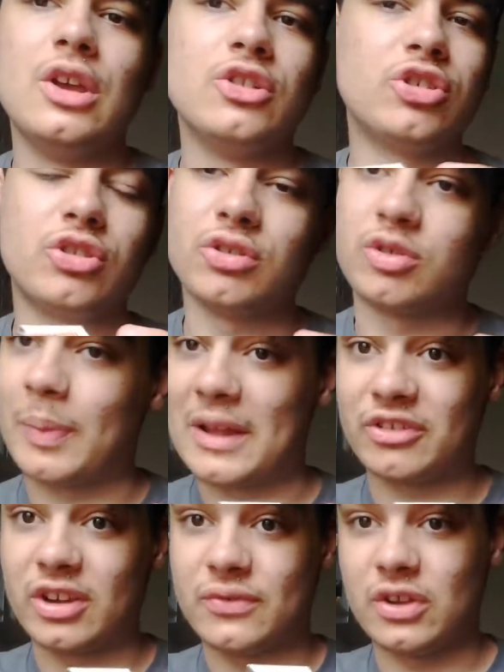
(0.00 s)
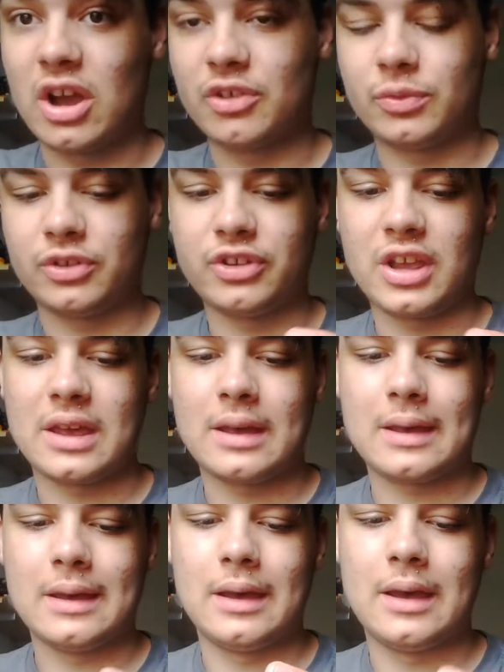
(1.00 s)
Just depends on if you guys want to see
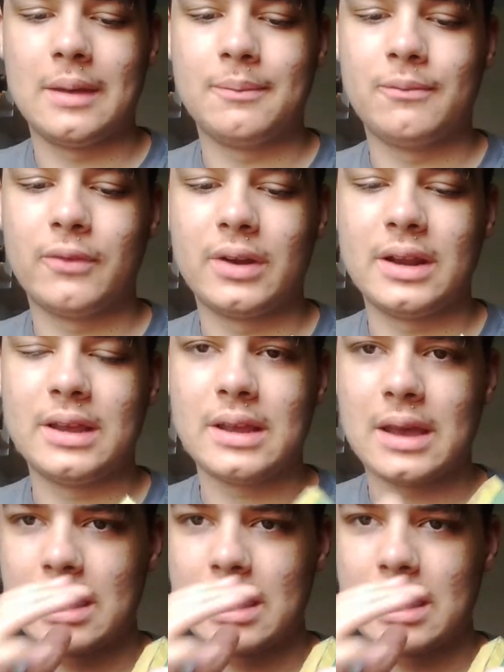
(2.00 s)
it, really.